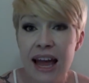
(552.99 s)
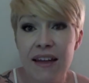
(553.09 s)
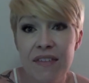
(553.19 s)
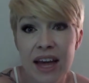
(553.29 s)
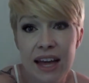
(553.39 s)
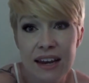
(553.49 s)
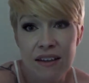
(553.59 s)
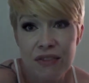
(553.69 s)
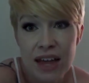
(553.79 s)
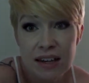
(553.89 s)
and
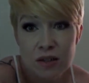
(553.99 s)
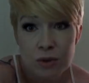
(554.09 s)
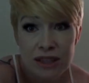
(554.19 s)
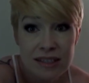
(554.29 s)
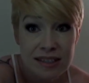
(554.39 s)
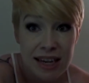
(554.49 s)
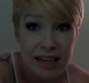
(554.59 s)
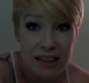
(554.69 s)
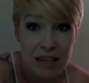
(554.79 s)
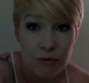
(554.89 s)
then that is what the
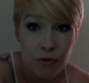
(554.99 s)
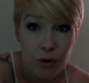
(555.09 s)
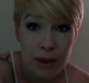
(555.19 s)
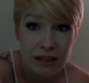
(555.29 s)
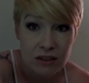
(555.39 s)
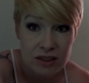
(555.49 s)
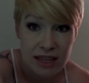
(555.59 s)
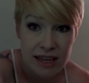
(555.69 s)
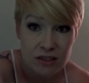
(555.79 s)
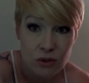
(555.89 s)
daily format looks
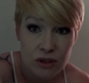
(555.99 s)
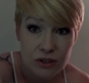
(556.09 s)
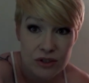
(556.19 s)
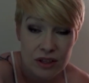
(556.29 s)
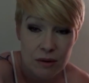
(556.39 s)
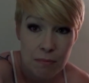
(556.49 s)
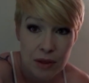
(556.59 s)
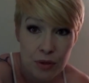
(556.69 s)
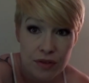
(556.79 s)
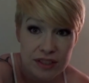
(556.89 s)
like. So there's the
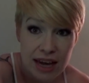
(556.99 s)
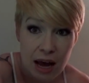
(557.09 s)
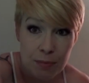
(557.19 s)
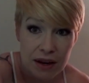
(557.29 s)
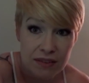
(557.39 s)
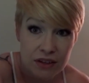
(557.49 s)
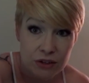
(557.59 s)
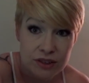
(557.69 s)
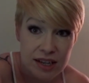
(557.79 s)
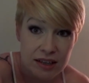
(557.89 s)
month at the top, and then
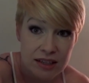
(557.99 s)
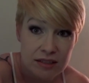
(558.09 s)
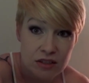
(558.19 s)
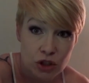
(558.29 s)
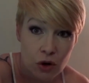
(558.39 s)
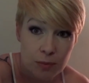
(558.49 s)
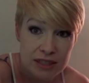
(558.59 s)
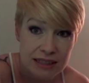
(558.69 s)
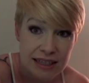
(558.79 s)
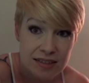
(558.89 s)
your dailies show up
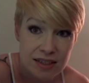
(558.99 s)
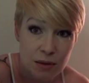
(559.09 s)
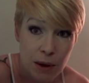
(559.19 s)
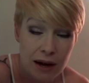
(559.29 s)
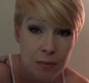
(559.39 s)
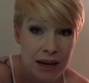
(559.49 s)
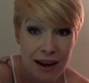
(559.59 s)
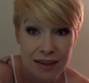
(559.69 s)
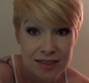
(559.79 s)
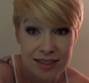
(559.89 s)
as a list at the bottom, and
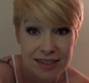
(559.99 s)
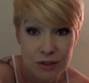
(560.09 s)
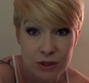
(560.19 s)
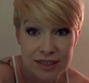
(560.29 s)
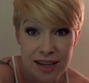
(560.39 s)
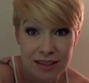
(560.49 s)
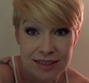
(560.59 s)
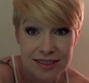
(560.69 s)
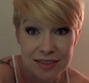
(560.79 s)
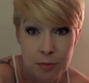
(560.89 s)
honestly, you can tell
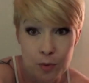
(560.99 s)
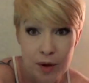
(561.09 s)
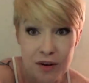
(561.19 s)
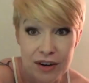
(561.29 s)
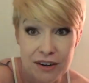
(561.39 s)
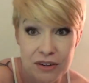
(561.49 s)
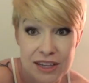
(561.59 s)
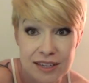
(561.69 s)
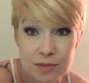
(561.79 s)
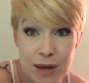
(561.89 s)
it's summer break right now.
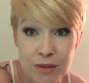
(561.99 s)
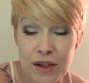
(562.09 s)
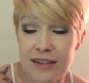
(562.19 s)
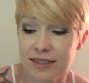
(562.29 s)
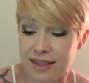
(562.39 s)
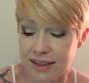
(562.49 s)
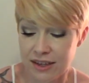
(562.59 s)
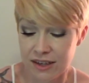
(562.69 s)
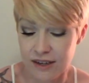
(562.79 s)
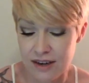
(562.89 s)
Clayton's math class is on
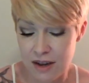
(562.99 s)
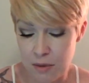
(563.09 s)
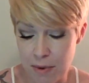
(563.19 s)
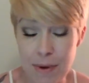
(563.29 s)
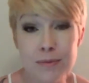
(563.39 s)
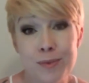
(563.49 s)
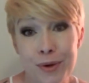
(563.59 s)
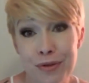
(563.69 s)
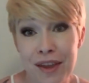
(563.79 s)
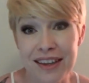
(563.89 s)
there, my mom's
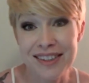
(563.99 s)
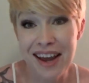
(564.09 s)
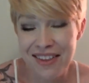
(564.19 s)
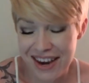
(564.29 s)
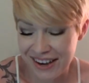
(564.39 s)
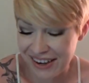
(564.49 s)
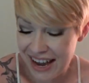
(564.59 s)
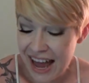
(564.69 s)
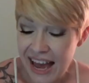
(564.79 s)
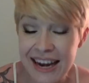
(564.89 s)
birthday is on there, and
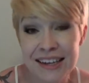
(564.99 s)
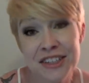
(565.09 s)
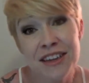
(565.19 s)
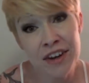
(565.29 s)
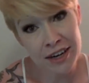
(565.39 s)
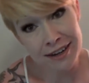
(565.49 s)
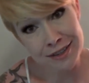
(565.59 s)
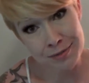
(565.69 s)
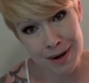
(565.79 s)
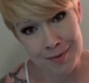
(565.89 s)
actually I have a
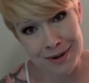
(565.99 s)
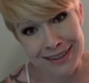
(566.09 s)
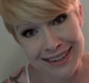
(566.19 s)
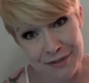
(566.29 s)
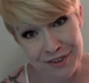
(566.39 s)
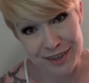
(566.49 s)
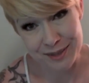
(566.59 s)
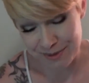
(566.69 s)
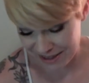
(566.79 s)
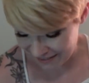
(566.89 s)
haircut tomorrow morning that I
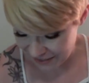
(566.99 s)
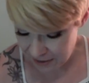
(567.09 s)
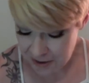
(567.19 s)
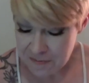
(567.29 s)
forgot to put on there.